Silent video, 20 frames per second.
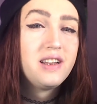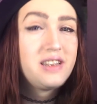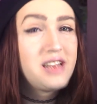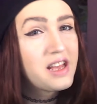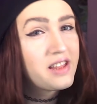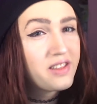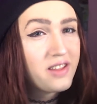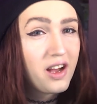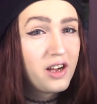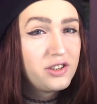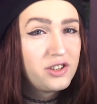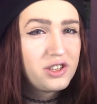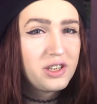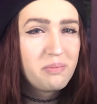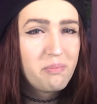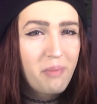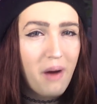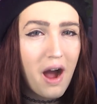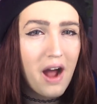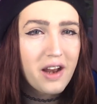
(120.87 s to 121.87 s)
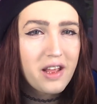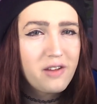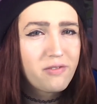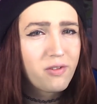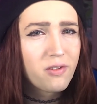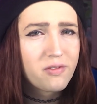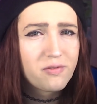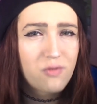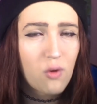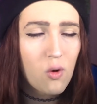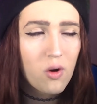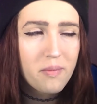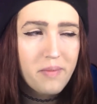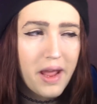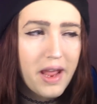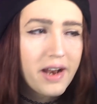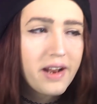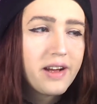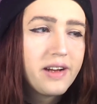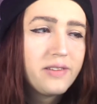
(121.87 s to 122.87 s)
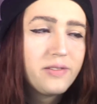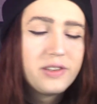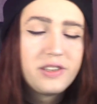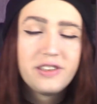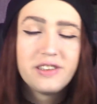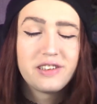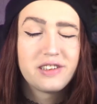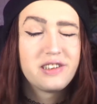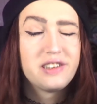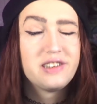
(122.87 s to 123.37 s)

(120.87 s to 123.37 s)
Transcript: death touching body for 4 mana, which is